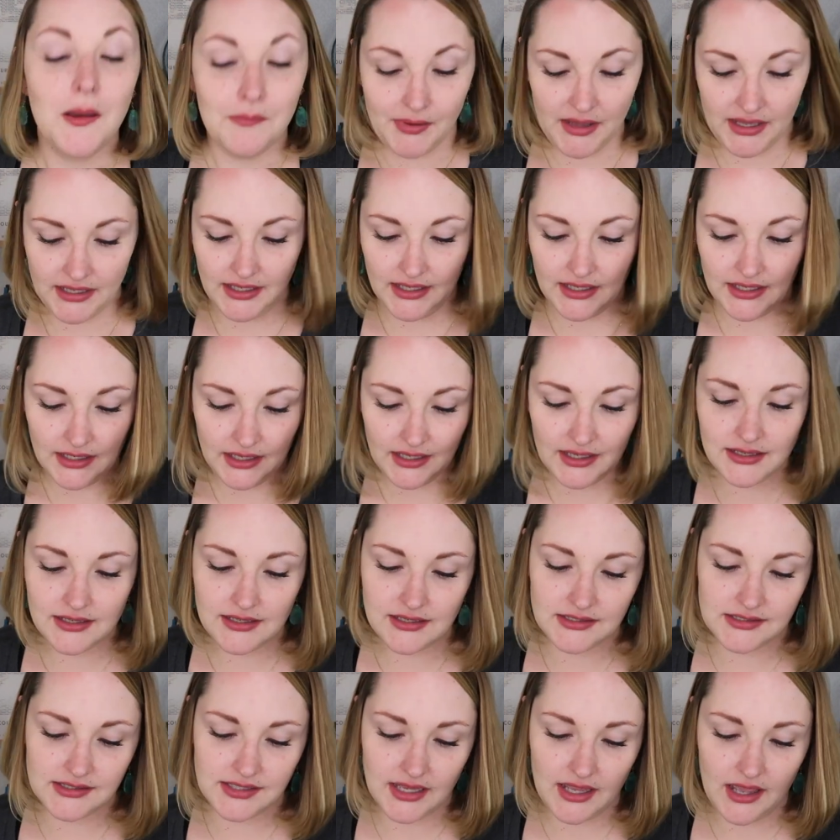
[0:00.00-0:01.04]
But it
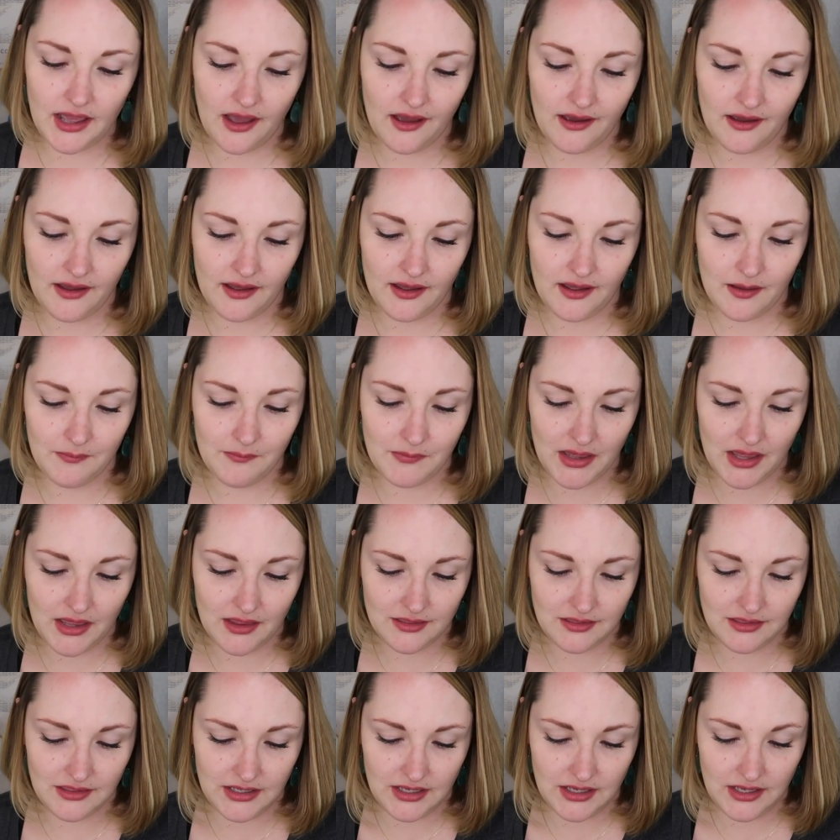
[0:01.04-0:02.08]
is,
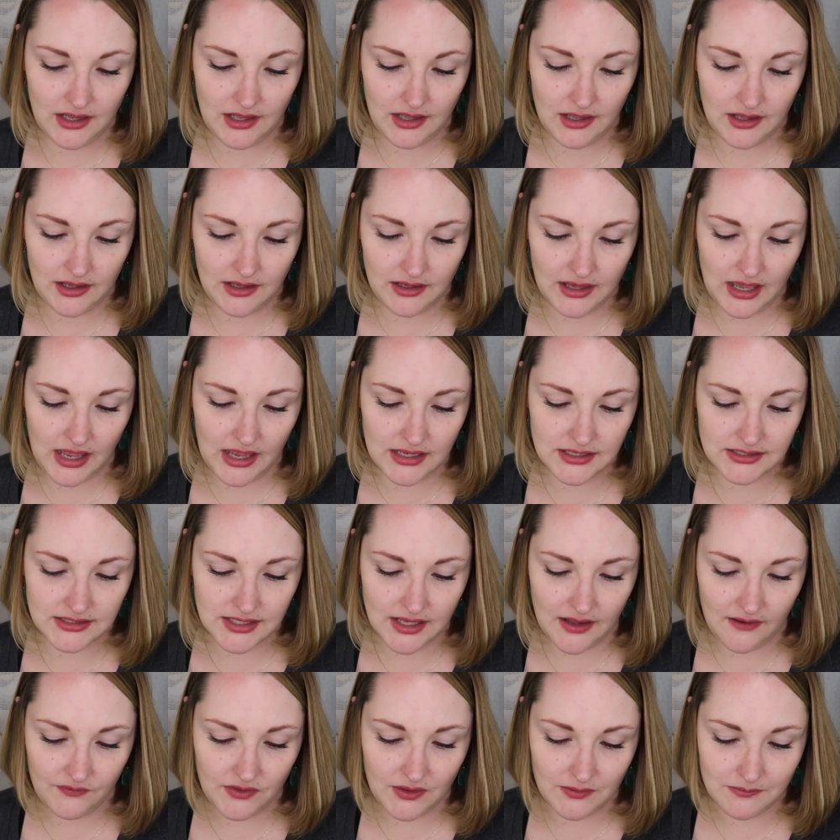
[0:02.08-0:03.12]
The Case
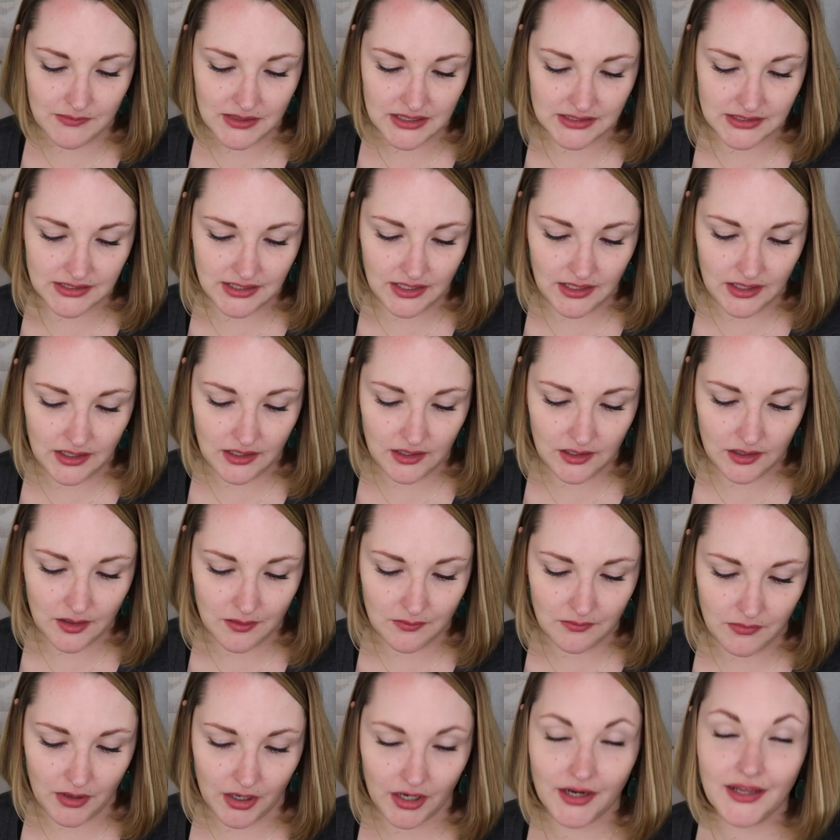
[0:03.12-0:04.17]
of the
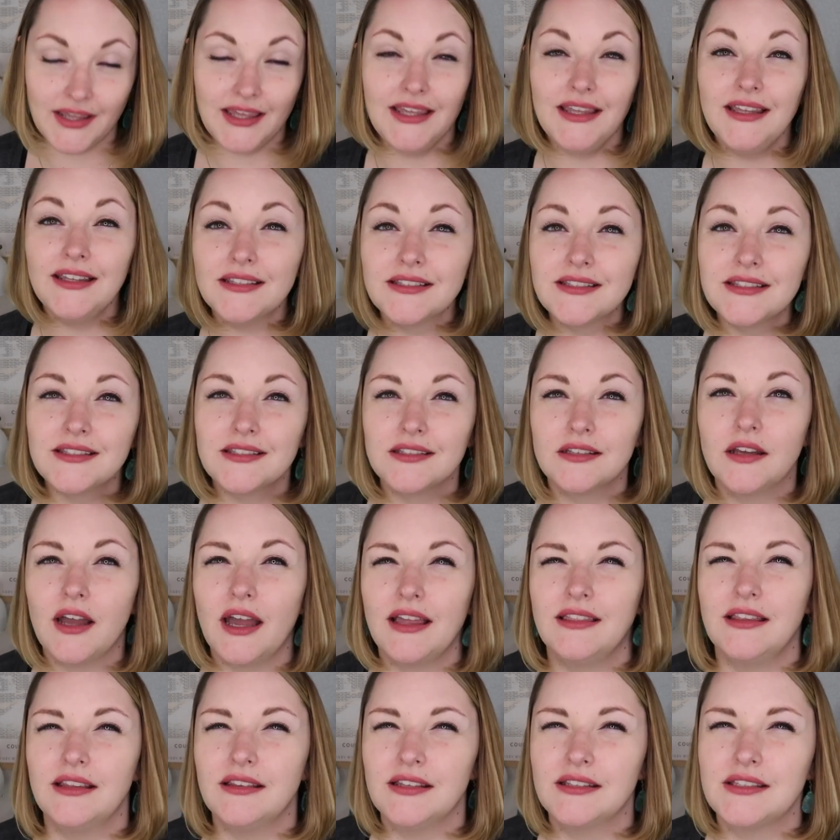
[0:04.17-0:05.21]
Missing Marquise.
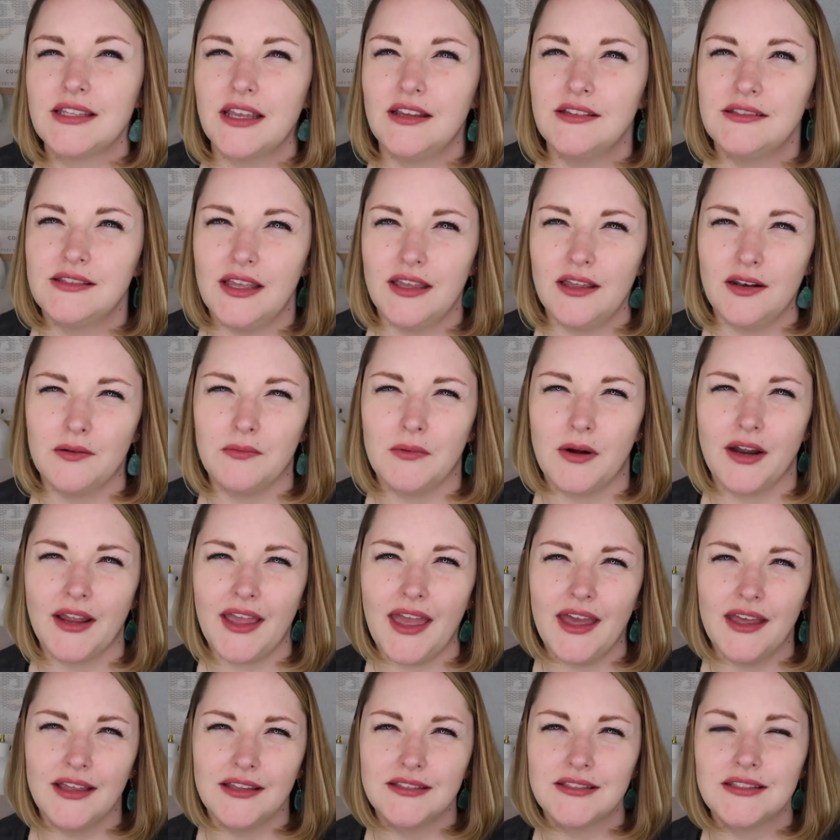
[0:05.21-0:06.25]
I think that's how you say it, or
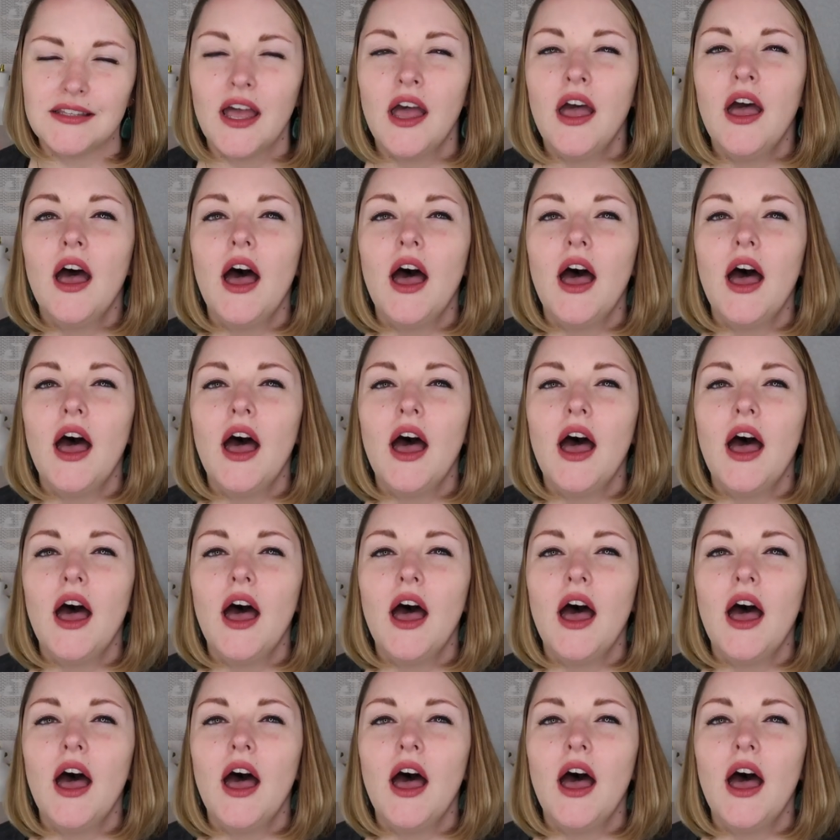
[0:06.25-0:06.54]
Marquez.